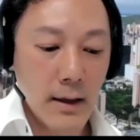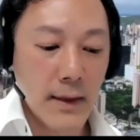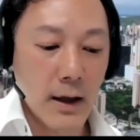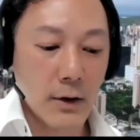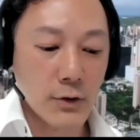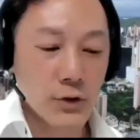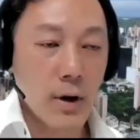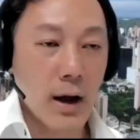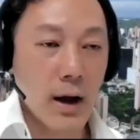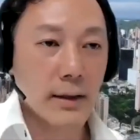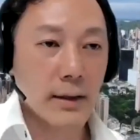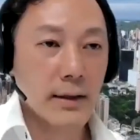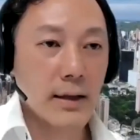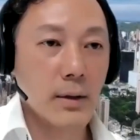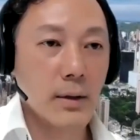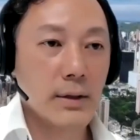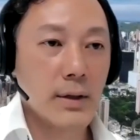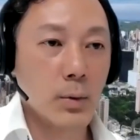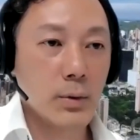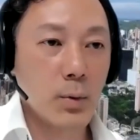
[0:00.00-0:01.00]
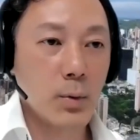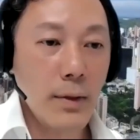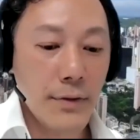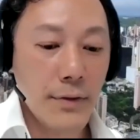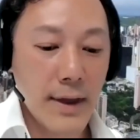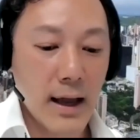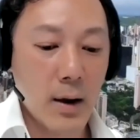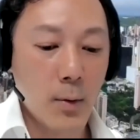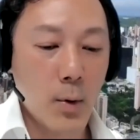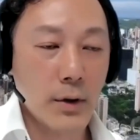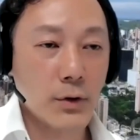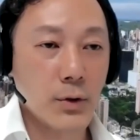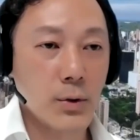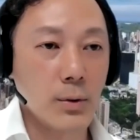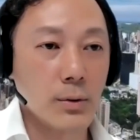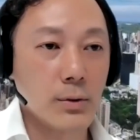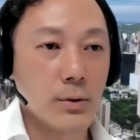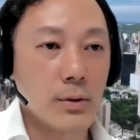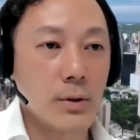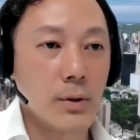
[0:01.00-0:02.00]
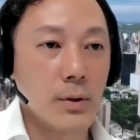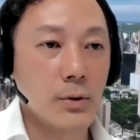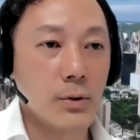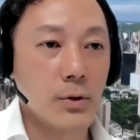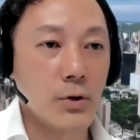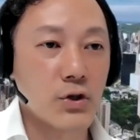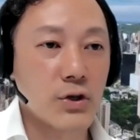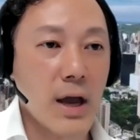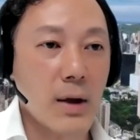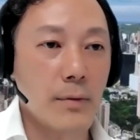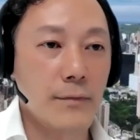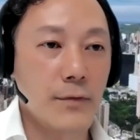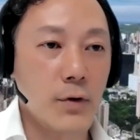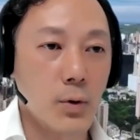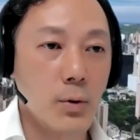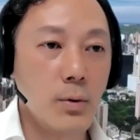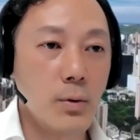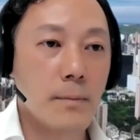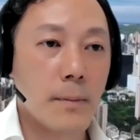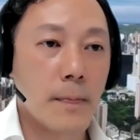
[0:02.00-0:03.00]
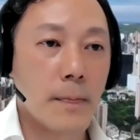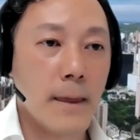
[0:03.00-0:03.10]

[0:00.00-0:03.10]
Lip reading: Now, so the one thing I want to share with you